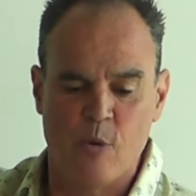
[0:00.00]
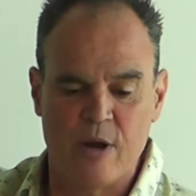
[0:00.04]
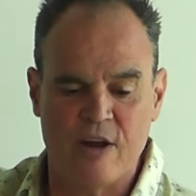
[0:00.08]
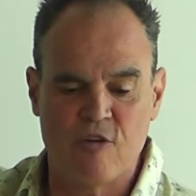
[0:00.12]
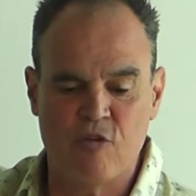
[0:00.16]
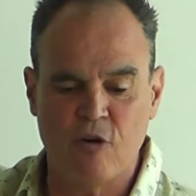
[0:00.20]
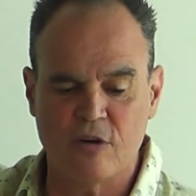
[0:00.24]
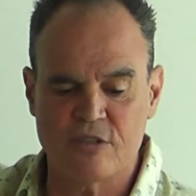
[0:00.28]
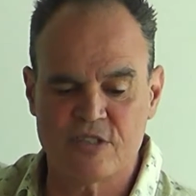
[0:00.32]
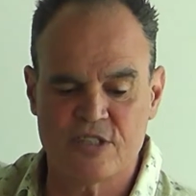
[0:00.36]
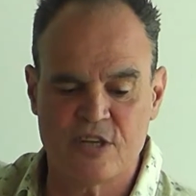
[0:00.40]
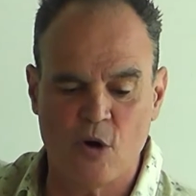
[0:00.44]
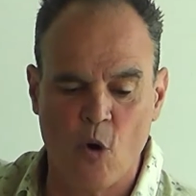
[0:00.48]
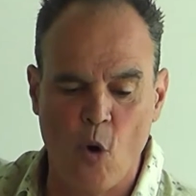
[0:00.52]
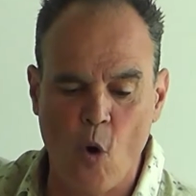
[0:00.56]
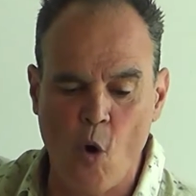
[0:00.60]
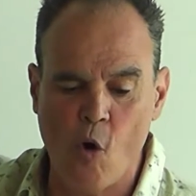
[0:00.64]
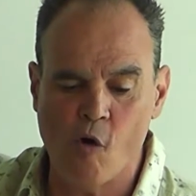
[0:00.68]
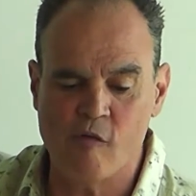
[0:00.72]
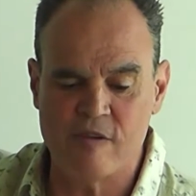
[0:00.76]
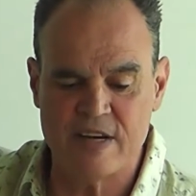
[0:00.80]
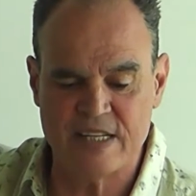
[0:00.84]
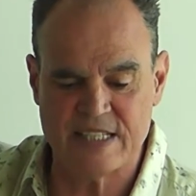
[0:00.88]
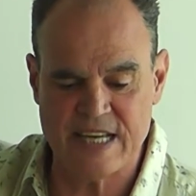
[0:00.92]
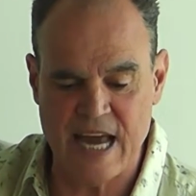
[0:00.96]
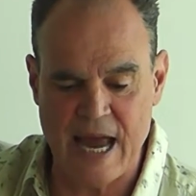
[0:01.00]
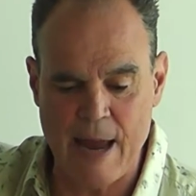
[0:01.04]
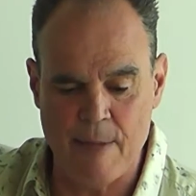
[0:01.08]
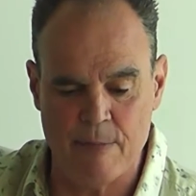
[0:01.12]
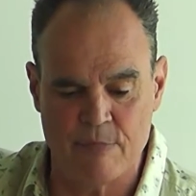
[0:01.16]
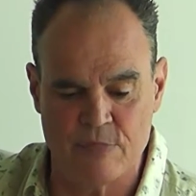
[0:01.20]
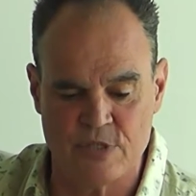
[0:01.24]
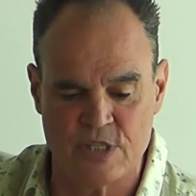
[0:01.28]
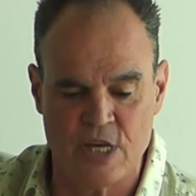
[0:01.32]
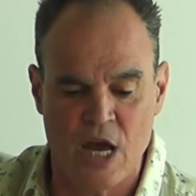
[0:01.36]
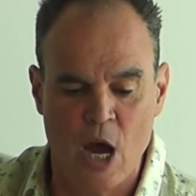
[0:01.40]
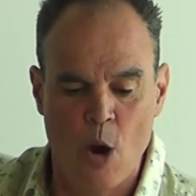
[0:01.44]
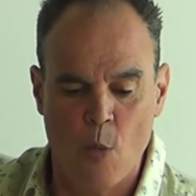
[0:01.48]
We crossed the hoary
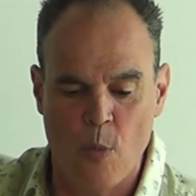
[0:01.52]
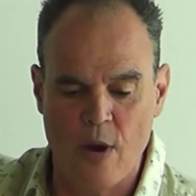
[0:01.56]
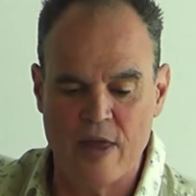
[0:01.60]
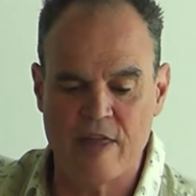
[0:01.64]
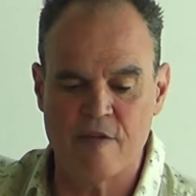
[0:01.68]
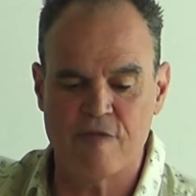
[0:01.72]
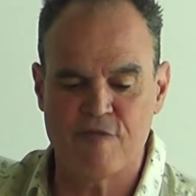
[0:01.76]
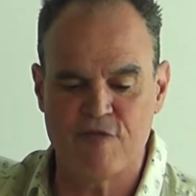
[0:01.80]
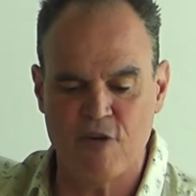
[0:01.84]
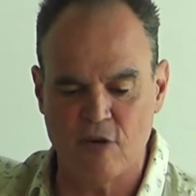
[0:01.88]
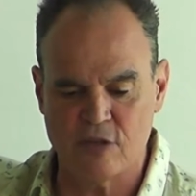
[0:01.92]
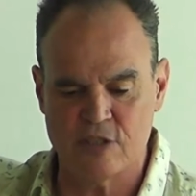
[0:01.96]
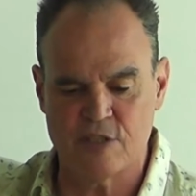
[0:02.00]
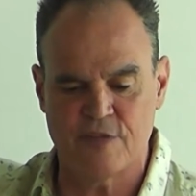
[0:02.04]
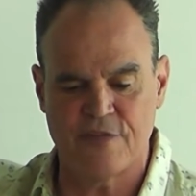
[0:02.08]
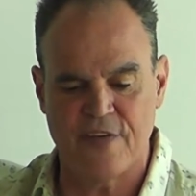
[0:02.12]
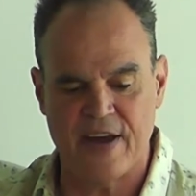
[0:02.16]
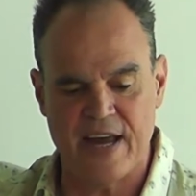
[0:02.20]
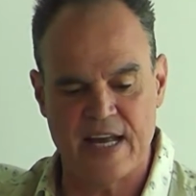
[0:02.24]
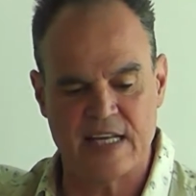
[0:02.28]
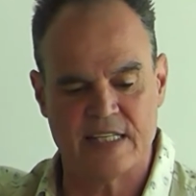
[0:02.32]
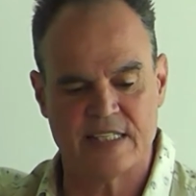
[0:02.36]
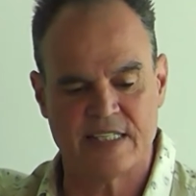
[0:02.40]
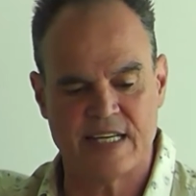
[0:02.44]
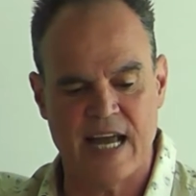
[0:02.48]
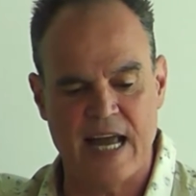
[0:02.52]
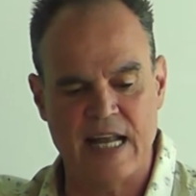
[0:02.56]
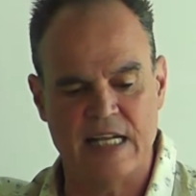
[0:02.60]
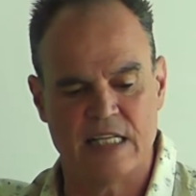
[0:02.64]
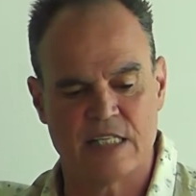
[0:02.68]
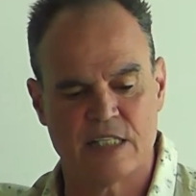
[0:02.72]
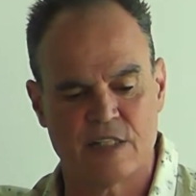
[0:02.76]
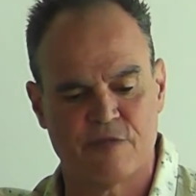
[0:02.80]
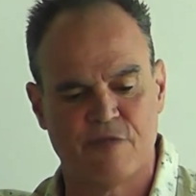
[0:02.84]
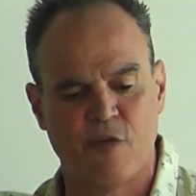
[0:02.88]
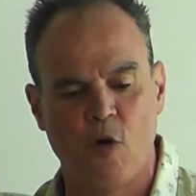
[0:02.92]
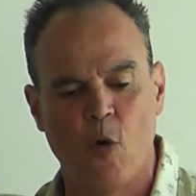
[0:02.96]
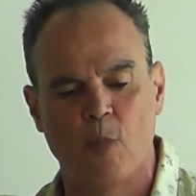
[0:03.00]
Thames, where the frost fair's
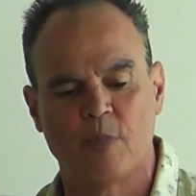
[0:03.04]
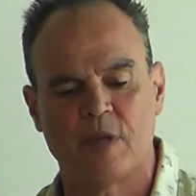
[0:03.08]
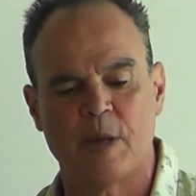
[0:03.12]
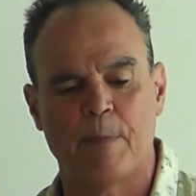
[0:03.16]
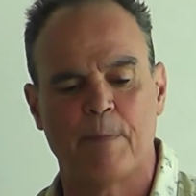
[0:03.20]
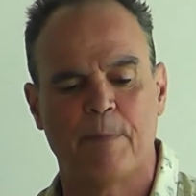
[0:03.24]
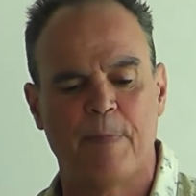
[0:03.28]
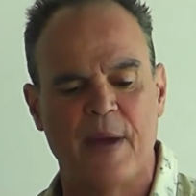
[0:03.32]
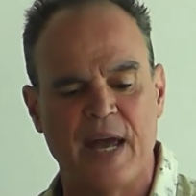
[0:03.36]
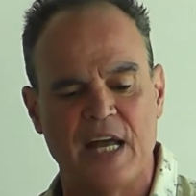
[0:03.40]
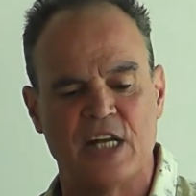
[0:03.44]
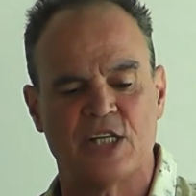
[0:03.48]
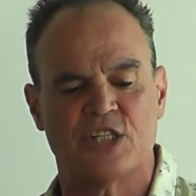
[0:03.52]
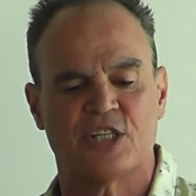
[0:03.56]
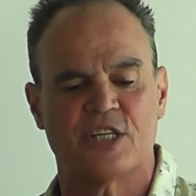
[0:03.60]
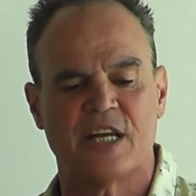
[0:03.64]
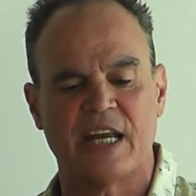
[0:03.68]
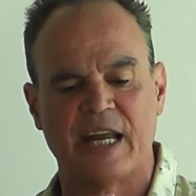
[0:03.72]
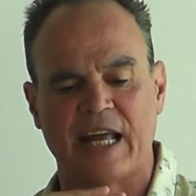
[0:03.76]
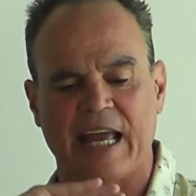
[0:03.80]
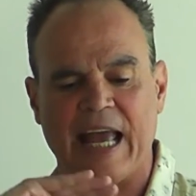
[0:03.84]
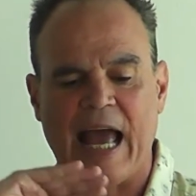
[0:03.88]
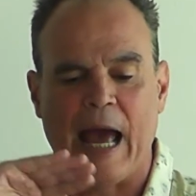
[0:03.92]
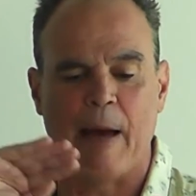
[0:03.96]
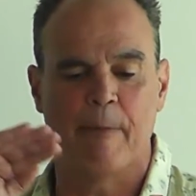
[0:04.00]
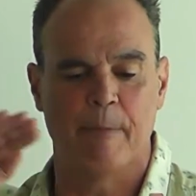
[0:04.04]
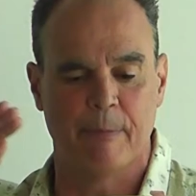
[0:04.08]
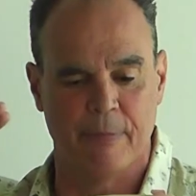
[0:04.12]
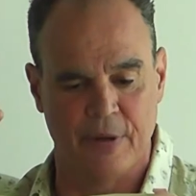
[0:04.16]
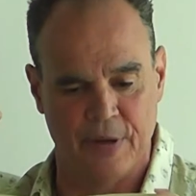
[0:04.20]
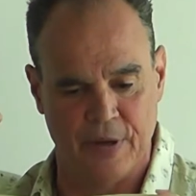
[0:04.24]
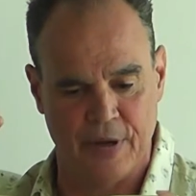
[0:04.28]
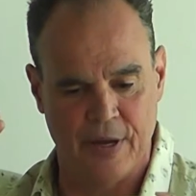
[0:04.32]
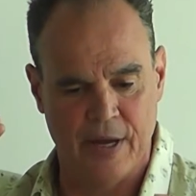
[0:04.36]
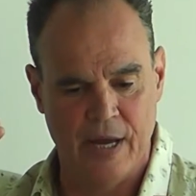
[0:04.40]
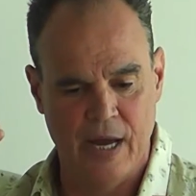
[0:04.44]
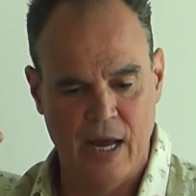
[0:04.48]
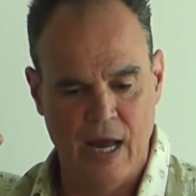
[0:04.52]
tents formed a pitched
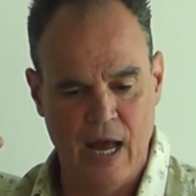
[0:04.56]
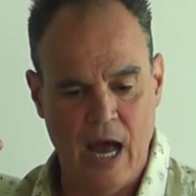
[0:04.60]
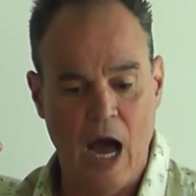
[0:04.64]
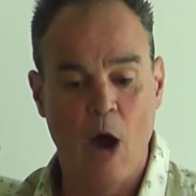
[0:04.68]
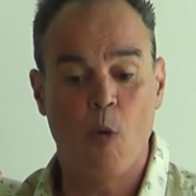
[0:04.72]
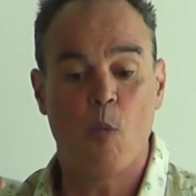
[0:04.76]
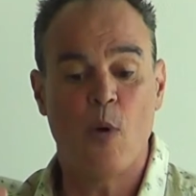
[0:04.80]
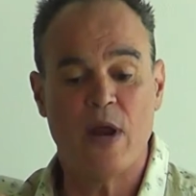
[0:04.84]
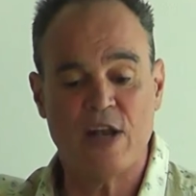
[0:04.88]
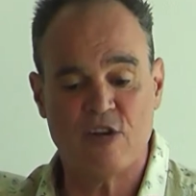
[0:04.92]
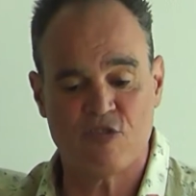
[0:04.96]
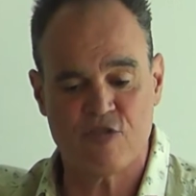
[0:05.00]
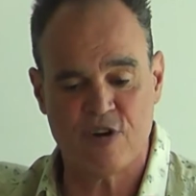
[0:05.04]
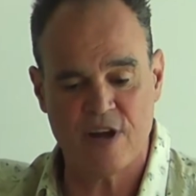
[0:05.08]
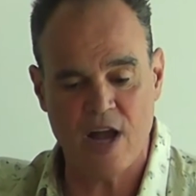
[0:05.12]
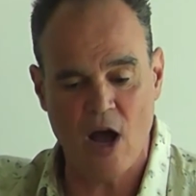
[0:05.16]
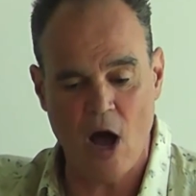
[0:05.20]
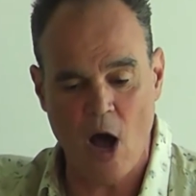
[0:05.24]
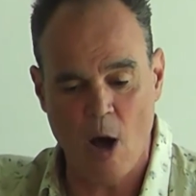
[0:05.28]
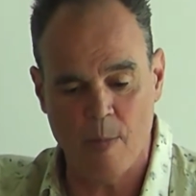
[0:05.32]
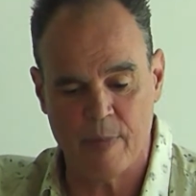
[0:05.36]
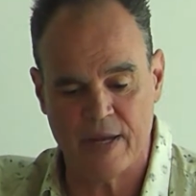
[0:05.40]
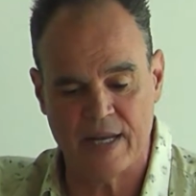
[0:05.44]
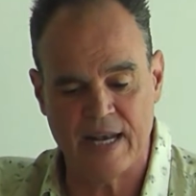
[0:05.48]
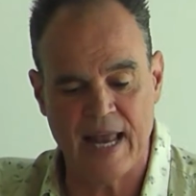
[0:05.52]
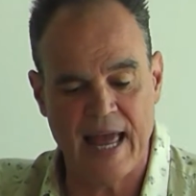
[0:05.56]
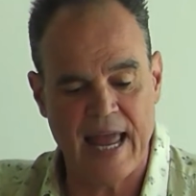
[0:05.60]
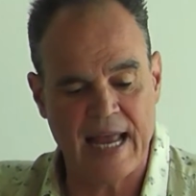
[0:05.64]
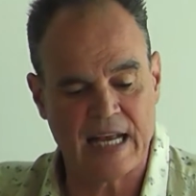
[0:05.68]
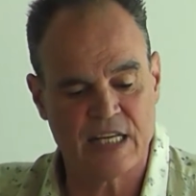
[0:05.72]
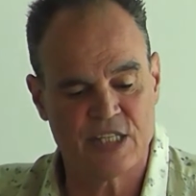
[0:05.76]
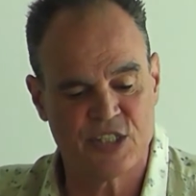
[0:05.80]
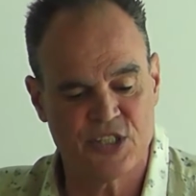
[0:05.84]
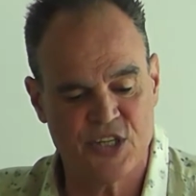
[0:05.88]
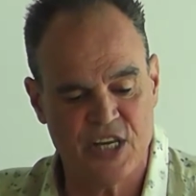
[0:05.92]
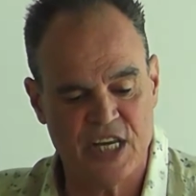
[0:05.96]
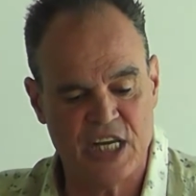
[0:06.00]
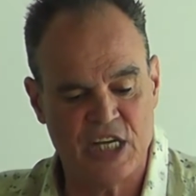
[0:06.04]
encampment, a wintry army
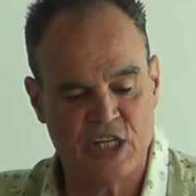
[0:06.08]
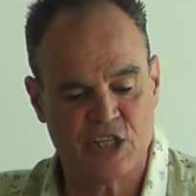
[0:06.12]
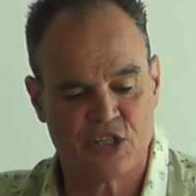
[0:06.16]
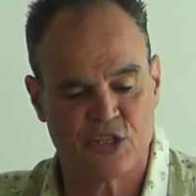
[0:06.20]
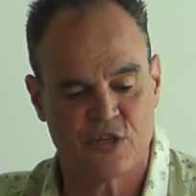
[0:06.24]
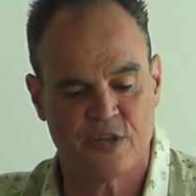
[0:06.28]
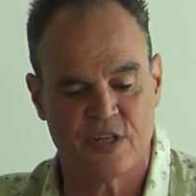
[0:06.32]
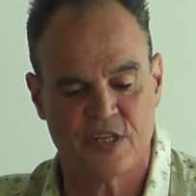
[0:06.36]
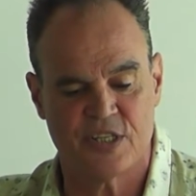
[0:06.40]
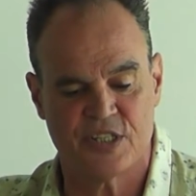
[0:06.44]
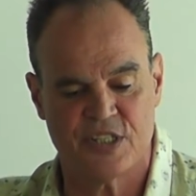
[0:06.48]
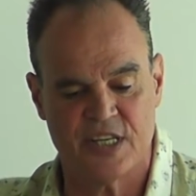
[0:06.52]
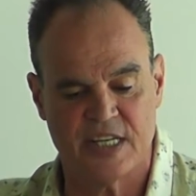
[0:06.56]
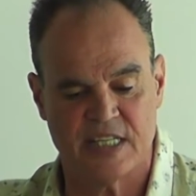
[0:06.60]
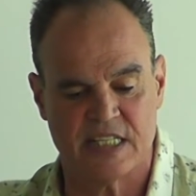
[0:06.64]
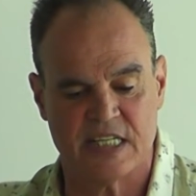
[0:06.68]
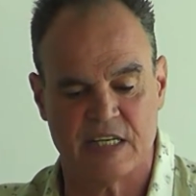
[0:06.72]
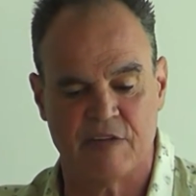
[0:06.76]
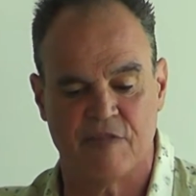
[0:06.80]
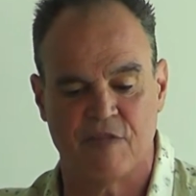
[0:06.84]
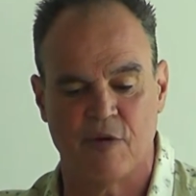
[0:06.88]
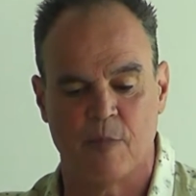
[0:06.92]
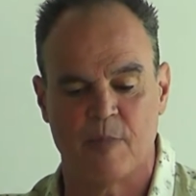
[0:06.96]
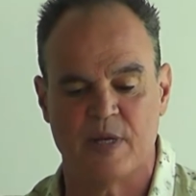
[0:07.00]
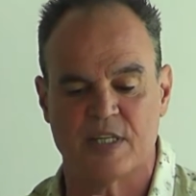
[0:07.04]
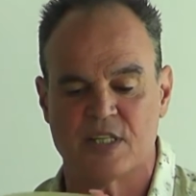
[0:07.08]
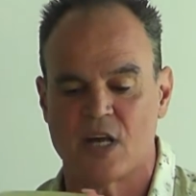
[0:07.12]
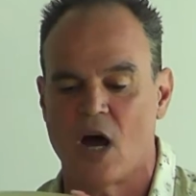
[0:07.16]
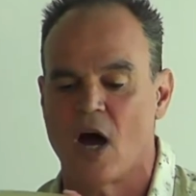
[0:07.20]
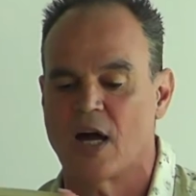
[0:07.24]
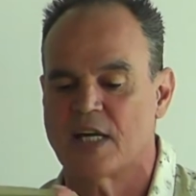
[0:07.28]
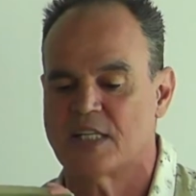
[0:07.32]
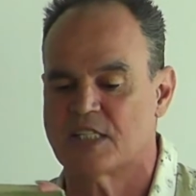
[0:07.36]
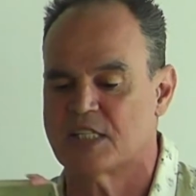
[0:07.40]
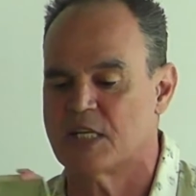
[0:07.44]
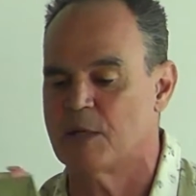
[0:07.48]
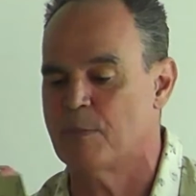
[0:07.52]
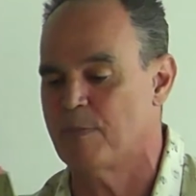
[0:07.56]
laying siege to the city from its
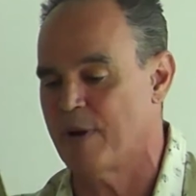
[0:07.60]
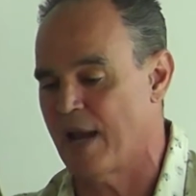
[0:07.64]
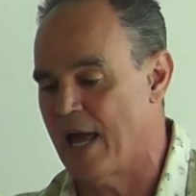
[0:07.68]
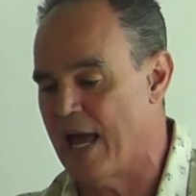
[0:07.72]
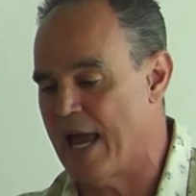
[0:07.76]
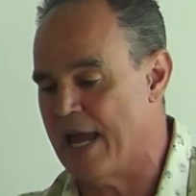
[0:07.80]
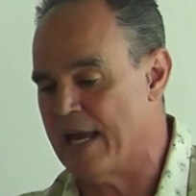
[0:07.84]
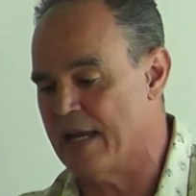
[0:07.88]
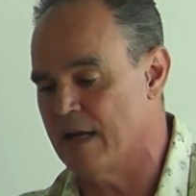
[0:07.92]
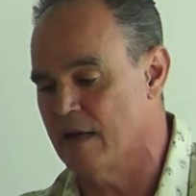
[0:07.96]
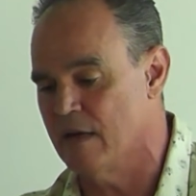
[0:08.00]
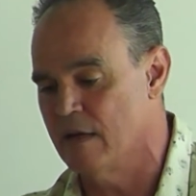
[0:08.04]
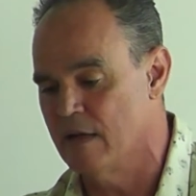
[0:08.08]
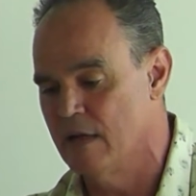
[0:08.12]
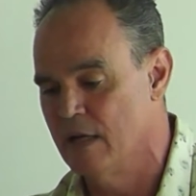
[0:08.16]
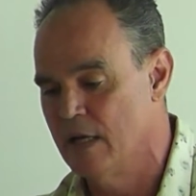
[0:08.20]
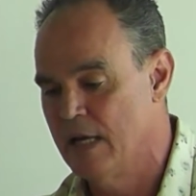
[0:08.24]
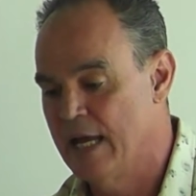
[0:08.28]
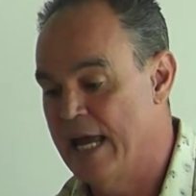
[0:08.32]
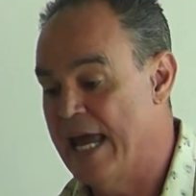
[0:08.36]
icy plain.